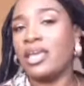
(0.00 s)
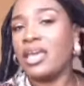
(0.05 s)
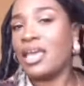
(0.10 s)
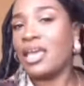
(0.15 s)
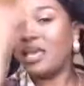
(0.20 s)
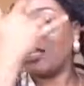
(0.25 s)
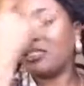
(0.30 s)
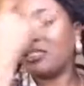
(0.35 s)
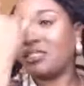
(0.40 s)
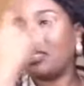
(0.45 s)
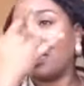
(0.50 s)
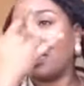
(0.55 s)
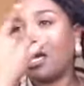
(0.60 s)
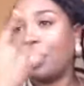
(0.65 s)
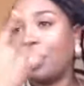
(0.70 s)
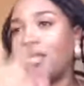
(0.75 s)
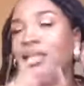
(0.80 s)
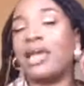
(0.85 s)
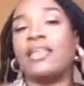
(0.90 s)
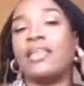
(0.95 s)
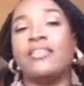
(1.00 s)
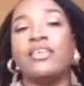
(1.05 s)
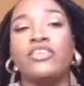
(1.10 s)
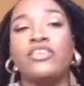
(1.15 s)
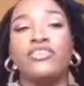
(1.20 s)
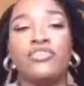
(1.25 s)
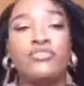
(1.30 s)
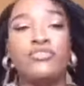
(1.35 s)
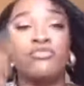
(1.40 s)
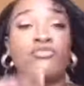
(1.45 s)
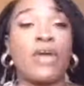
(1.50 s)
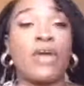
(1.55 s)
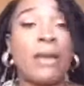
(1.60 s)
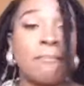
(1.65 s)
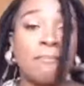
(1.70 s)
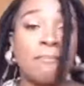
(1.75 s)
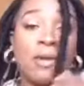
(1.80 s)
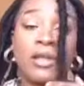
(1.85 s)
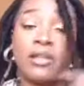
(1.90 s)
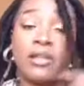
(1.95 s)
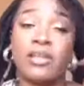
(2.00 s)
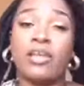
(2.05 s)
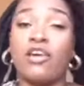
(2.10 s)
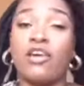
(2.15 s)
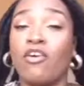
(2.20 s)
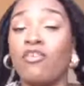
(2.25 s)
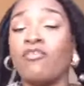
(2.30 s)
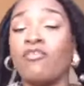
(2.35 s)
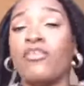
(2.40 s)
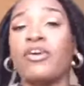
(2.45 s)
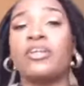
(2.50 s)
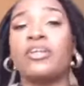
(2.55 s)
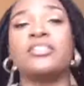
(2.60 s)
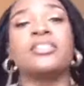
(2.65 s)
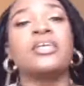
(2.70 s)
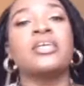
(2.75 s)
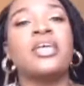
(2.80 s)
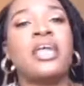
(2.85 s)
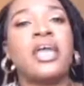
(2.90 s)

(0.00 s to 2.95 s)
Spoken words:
inside and then you wrap Marley hair over it,